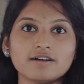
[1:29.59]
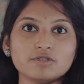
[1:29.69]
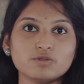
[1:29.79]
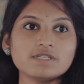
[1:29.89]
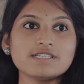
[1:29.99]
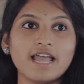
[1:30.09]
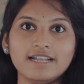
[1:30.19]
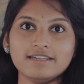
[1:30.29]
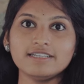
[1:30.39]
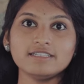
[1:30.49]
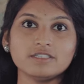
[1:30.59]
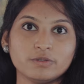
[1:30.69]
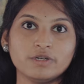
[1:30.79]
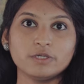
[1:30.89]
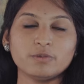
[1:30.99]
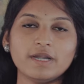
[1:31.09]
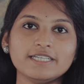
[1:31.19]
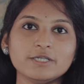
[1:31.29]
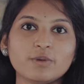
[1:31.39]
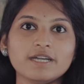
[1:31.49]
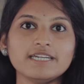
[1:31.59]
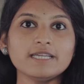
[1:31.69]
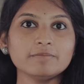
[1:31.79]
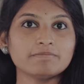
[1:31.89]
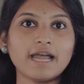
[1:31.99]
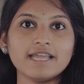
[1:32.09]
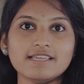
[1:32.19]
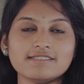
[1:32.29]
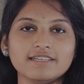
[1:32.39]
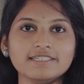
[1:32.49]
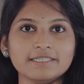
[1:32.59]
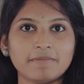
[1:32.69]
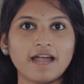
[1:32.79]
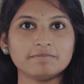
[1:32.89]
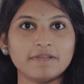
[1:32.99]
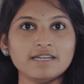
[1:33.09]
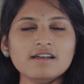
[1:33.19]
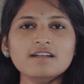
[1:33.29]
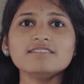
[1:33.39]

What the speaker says: which was held in 2020 by ECE department.